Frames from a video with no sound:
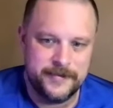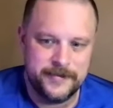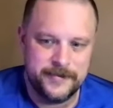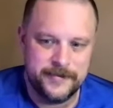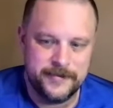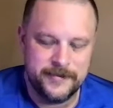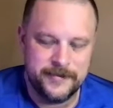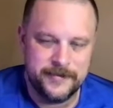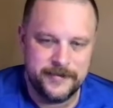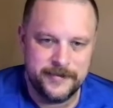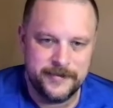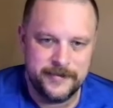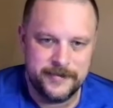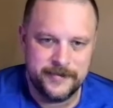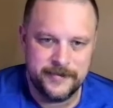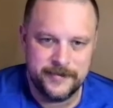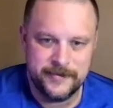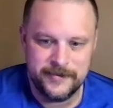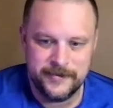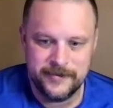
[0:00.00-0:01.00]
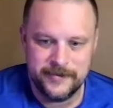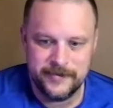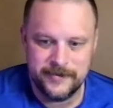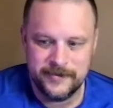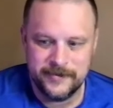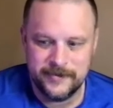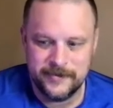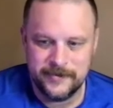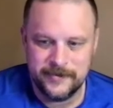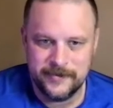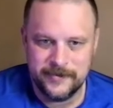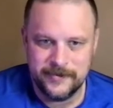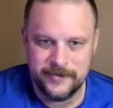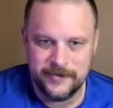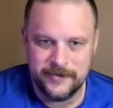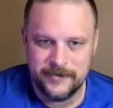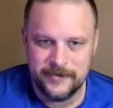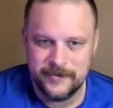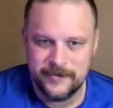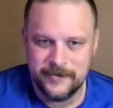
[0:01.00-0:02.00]

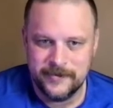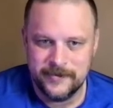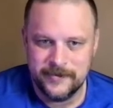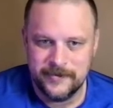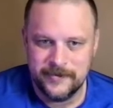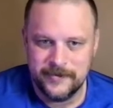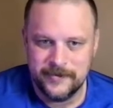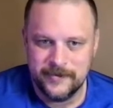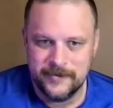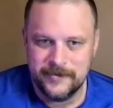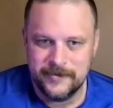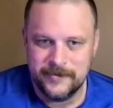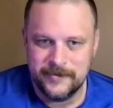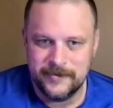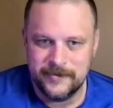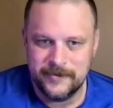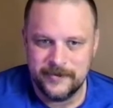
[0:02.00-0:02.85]
No words are spoken by the person on screen.